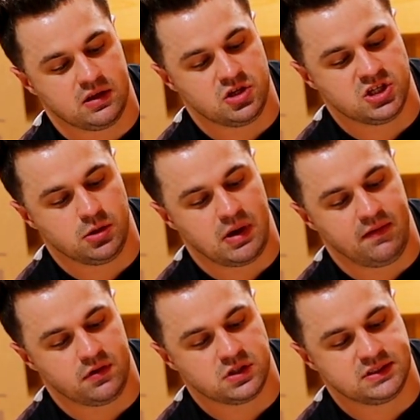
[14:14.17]
in the gym
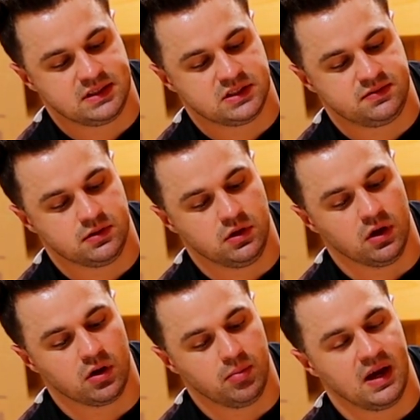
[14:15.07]
after a sickness feel
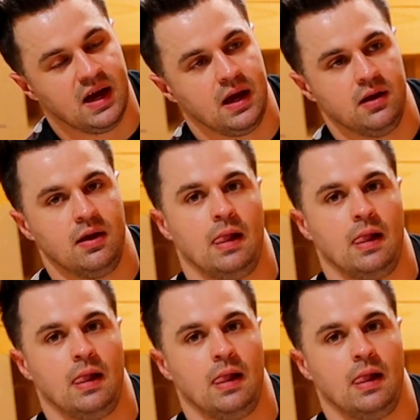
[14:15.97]
good or bad?